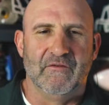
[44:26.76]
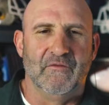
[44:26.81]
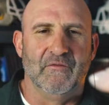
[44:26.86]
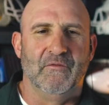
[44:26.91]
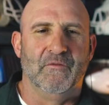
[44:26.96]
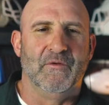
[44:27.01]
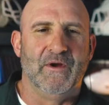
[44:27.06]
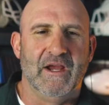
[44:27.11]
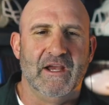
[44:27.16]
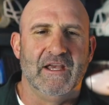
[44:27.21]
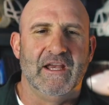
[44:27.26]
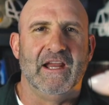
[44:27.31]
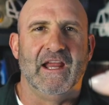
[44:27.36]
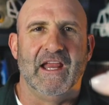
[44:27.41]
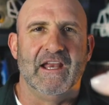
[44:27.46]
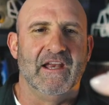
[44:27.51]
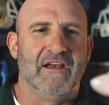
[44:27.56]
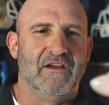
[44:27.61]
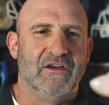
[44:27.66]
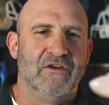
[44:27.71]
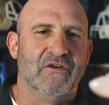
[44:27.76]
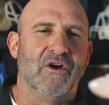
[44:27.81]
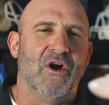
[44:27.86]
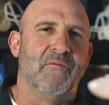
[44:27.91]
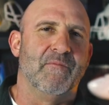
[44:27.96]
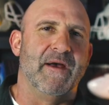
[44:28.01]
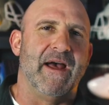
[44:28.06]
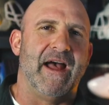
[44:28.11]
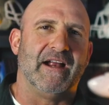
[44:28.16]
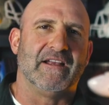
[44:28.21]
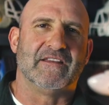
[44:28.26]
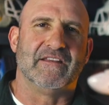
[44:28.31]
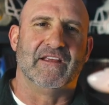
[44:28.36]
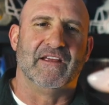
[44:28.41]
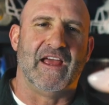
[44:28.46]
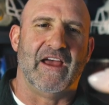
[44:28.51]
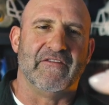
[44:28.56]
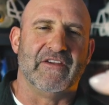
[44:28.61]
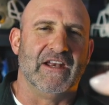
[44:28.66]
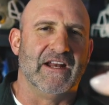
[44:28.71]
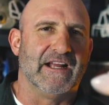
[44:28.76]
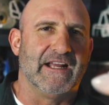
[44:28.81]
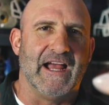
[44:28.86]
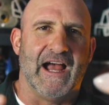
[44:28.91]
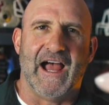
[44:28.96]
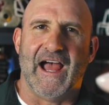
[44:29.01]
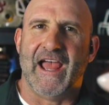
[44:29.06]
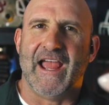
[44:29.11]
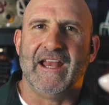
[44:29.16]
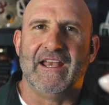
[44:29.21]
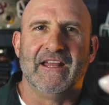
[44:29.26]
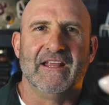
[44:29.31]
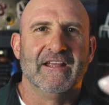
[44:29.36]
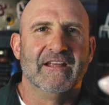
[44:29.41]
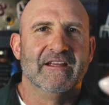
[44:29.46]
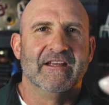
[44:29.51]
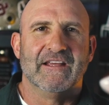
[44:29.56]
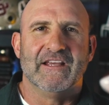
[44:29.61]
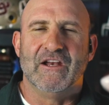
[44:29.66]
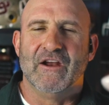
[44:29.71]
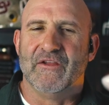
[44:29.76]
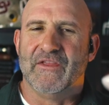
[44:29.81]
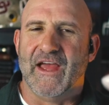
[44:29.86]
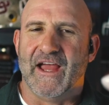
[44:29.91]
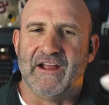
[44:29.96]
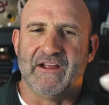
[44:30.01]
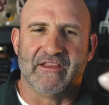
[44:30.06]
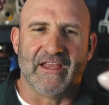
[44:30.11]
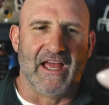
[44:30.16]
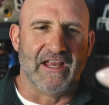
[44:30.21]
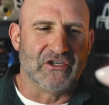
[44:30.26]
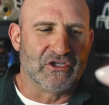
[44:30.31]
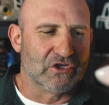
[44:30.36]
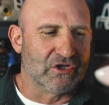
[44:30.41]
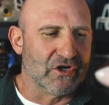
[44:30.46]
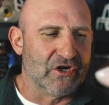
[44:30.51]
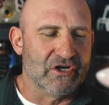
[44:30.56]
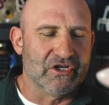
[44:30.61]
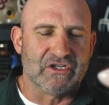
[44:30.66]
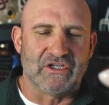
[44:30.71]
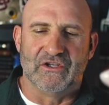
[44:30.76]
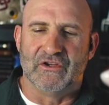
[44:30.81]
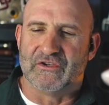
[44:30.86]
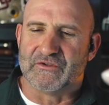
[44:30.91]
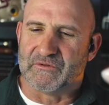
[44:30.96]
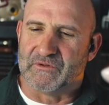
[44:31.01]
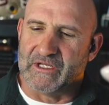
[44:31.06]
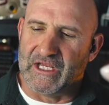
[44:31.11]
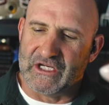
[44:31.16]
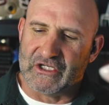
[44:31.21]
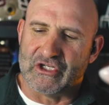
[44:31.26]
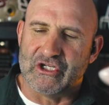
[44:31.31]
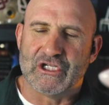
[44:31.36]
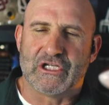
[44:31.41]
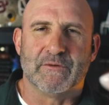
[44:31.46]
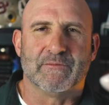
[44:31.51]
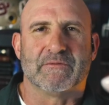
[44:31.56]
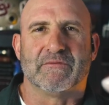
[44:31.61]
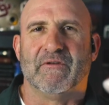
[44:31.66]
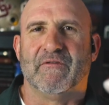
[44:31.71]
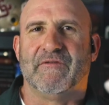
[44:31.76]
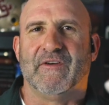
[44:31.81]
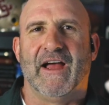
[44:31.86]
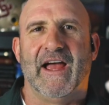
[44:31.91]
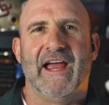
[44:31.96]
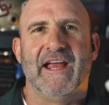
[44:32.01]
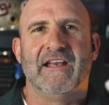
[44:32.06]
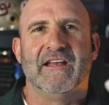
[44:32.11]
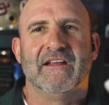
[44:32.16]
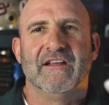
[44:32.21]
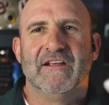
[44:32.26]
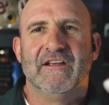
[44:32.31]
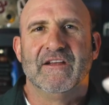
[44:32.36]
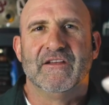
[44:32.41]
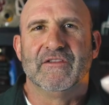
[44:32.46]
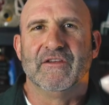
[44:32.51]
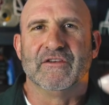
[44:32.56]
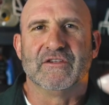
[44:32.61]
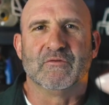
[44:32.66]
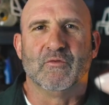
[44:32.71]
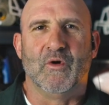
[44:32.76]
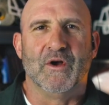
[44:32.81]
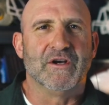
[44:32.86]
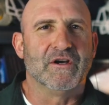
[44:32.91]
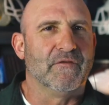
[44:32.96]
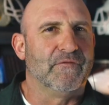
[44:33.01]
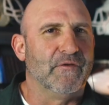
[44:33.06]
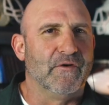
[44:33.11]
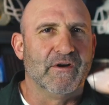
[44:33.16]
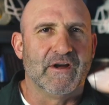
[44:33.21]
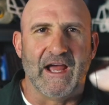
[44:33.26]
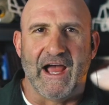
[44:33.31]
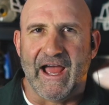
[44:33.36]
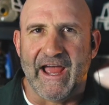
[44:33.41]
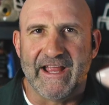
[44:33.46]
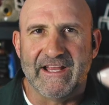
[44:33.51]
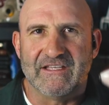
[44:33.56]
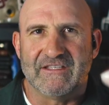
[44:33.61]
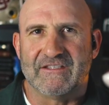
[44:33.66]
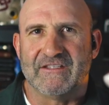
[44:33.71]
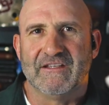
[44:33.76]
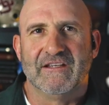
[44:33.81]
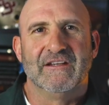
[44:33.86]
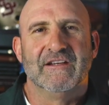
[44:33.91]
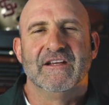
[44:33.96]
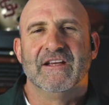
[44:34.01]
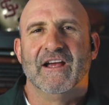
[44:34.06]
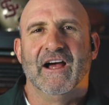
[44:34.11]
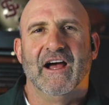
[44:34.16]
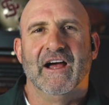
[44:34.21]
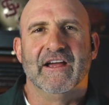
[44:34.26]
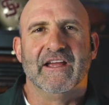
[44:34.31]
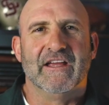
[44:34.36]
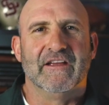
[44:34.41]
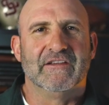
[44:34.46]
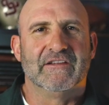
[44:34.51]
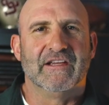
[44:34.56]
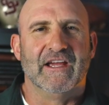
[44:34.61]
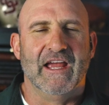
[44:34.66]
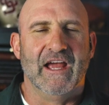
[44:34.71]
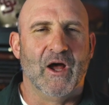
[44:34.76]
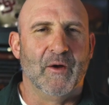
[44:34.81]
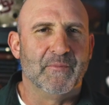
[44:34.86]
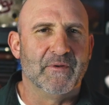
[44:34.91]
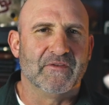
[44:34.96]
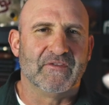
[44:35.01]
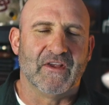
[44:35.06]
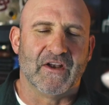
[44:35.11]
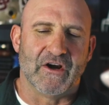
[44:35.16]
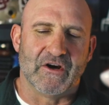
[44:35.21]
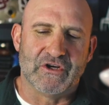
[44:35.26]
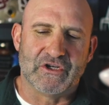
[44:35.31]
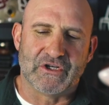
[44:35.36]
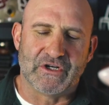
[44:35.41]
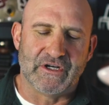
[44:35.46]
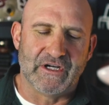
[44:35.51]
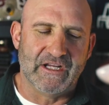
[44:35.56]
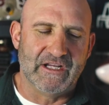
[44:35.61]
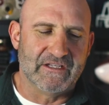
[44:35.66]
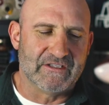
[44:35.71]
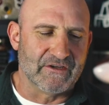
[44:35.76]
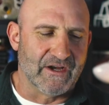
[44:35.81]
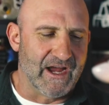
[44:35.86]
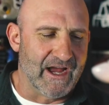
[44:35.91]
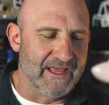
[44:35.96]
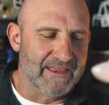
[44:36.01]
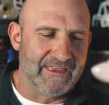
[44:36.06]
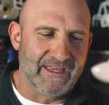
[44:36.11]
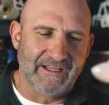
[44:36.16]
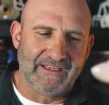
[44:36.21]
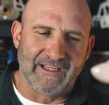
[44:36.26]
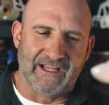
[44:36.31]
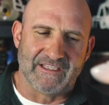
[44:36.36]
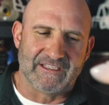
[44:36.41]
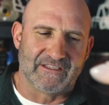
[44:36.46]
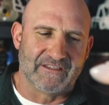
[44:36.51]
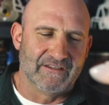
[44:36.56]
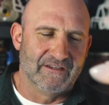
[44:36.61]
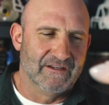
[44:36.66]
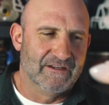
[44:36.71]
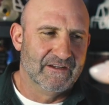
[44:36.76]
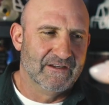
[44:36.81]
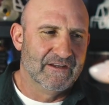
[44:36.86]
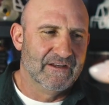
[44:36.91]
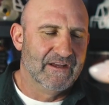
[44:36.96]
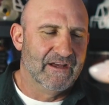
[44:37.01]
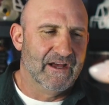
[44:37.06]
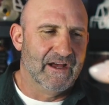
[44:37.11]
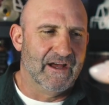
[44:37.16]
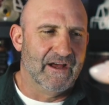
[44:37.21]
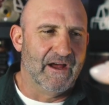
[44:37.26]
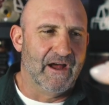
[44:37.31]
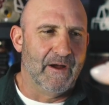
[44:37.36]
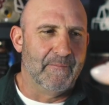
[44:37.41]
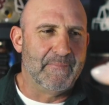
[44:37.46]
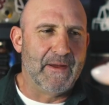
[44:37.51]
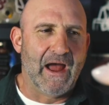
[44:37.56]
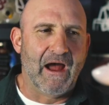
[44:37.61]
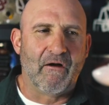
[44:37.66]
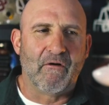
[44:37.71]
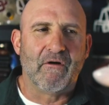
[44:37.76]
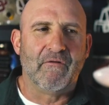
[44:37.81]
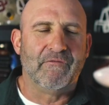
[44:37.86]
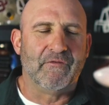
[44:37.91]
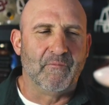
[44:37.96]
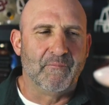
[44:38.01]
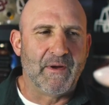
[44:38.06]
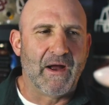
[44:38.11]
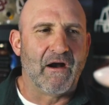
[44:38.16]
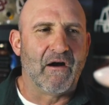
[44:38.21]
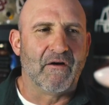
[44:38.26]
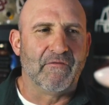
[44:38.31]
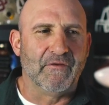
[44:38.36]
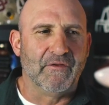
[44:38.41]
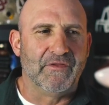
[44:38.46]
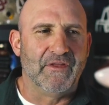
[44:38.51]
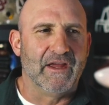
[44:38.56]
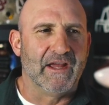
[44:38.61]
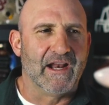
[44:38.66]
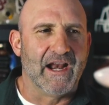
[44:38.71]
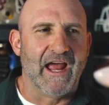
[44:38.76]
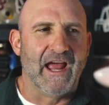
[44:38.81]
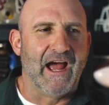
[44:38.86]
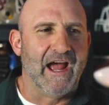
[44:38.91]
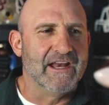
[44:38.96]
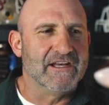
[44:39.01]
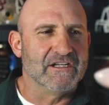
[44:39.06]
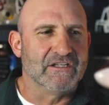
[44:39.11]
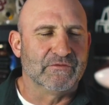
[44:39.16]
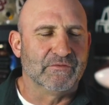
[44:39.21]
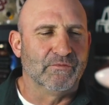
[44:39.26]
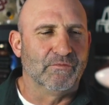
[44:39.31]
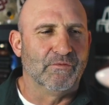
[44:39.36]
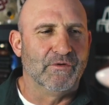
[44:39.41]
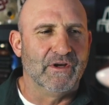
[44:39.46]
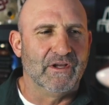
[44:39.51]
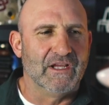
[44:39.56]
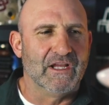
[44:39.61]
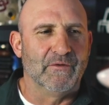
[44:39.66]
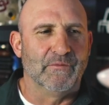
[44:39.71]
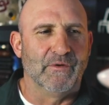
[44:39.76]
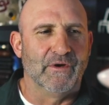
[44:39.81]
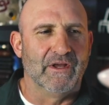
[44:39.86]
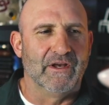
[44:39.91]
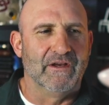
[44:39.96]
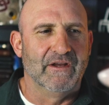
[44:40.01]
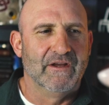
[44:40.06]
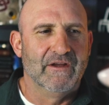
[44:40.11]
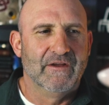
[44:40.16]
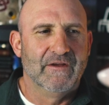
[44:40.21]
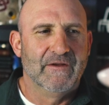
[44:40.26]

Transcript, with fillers: we need, and you go back to having a guide, you know, that, that church and those relationships provide those wonderful guides uh, to help us on our journey. So I think that's yeah. uh, a powerful, powerful thing. And I, I just really would